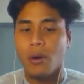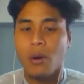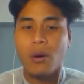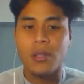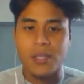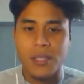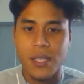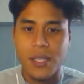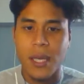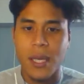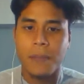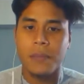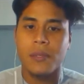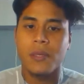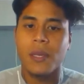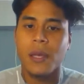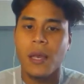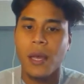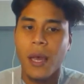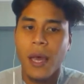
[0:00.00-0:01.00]

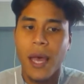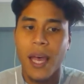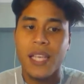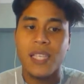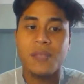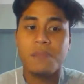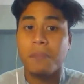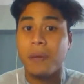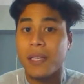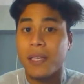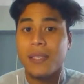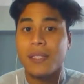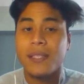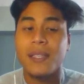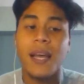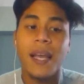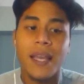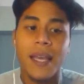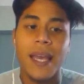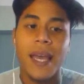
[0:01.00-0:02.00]
concepts as best
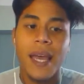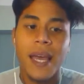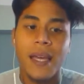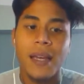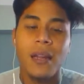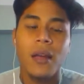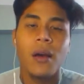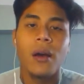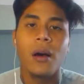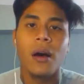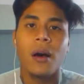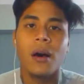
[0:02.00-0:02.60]
as I can